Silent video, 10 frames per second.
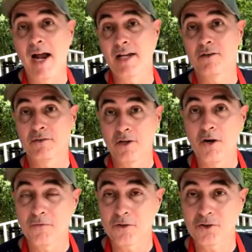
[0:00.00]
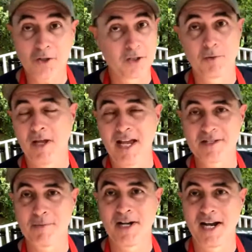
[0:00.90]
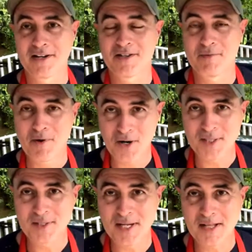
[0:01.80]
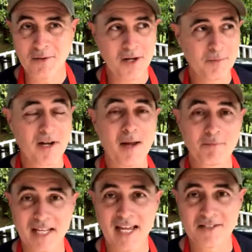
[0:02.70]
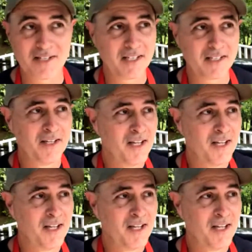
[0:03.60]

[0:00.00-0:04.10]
don't know for sure because it hasn't been out on the market that long, but I'm guessing